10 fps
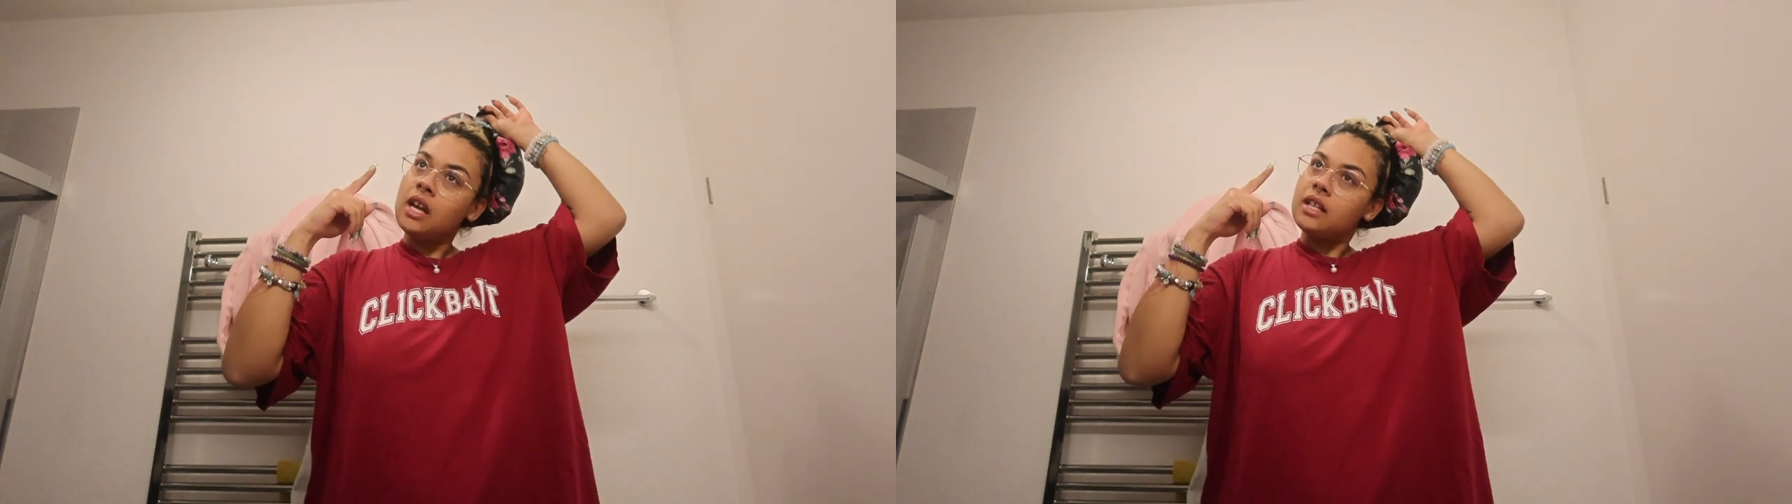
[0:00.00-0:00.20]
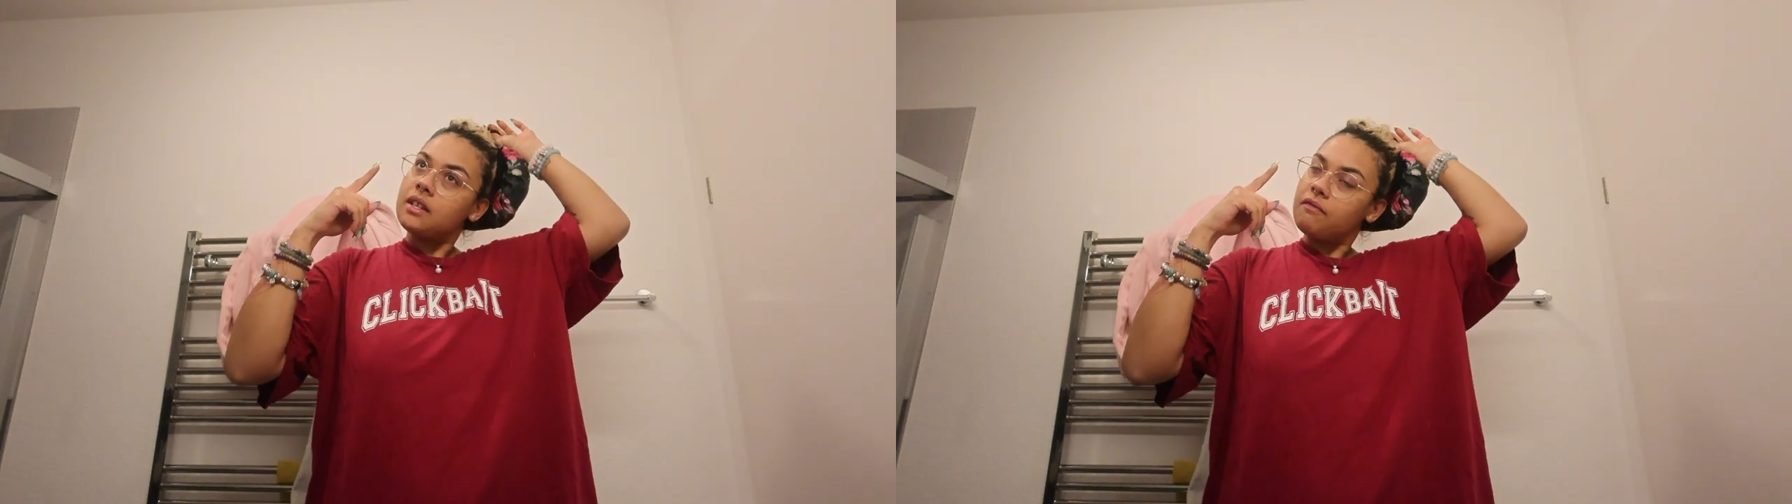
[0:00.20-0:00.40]

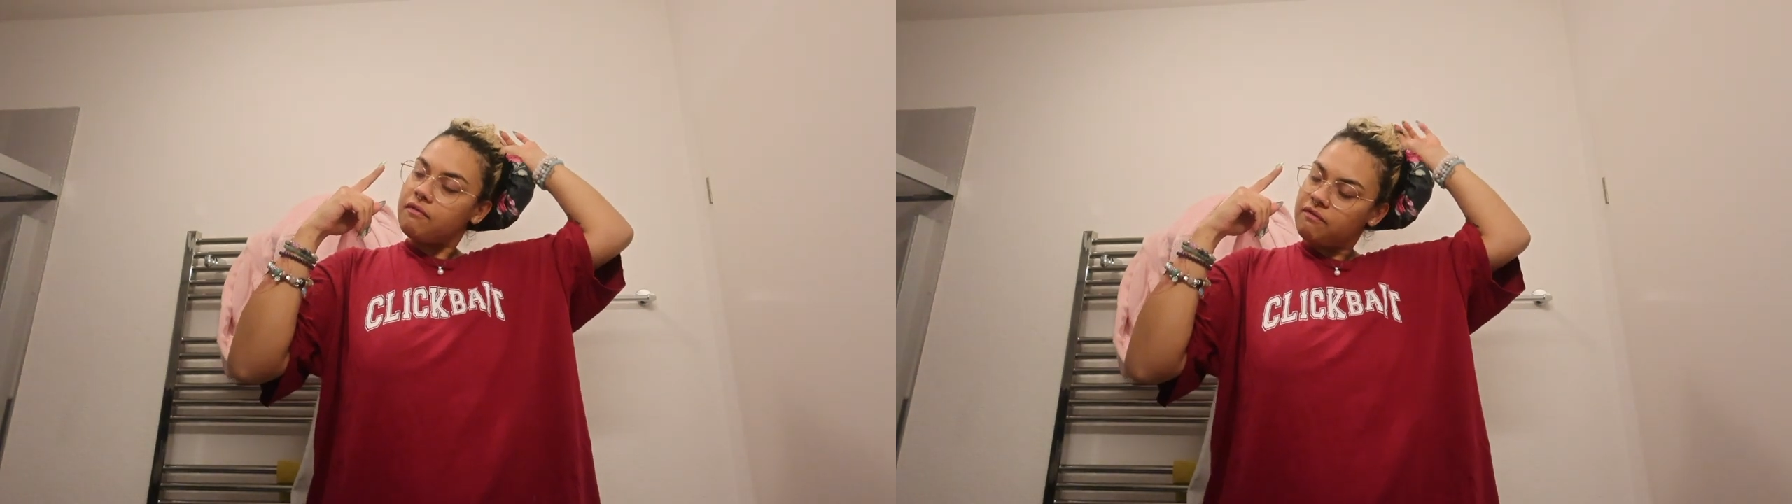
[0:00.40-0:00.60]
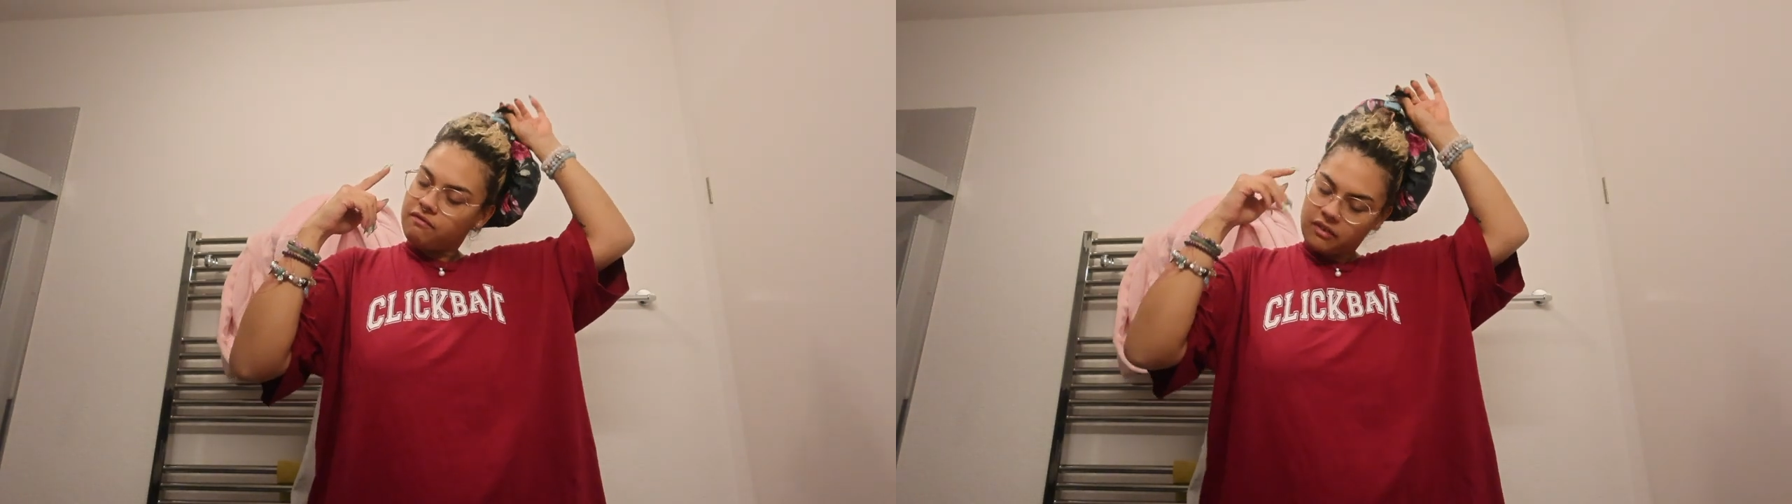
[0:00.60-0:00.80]
it's a
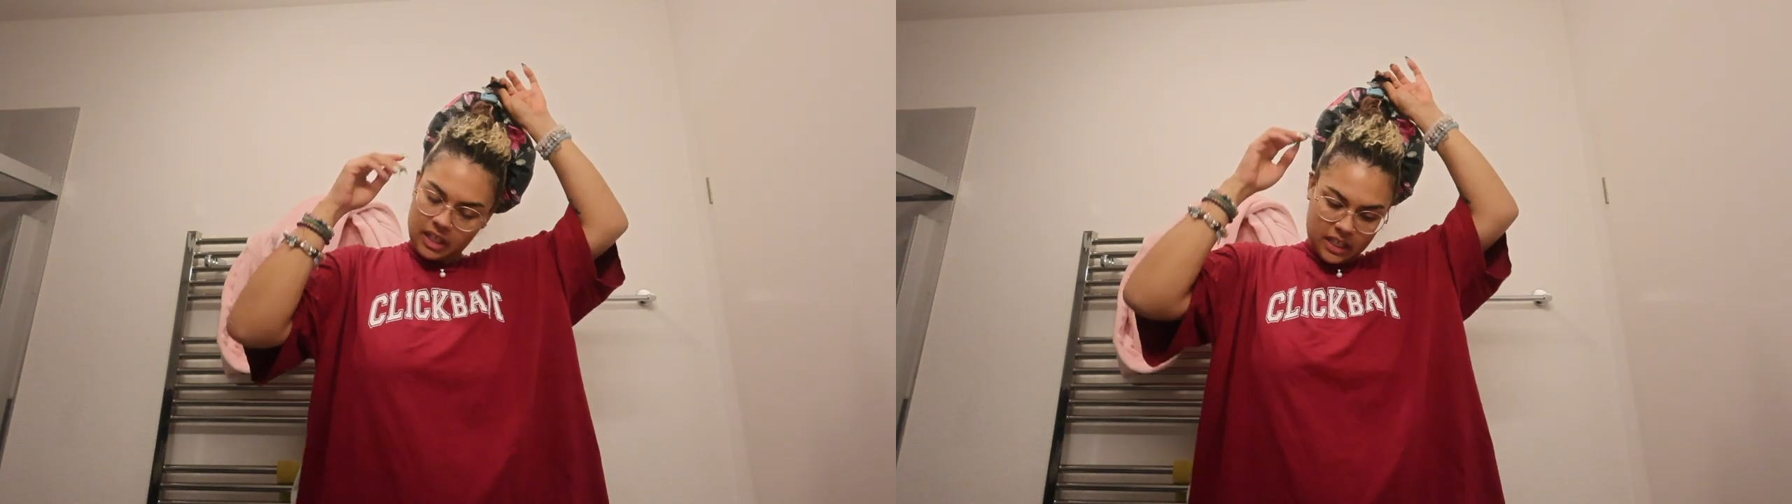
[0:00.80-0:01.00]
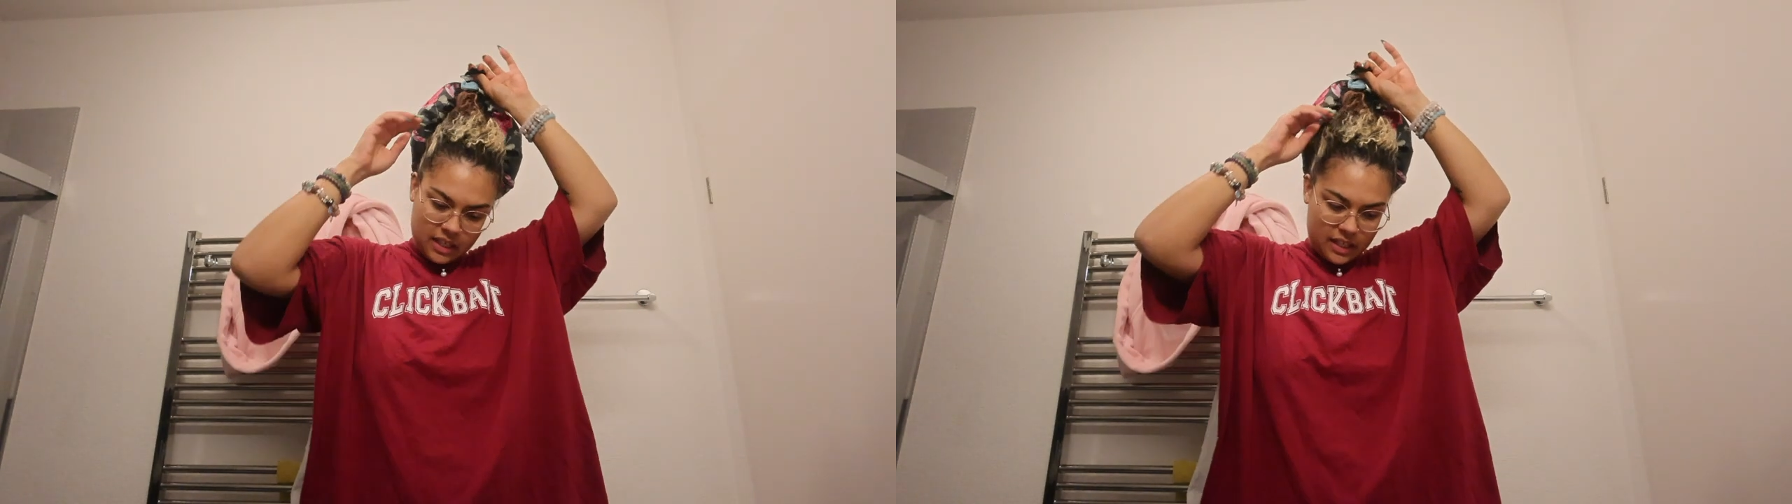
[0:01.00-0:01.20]
freaking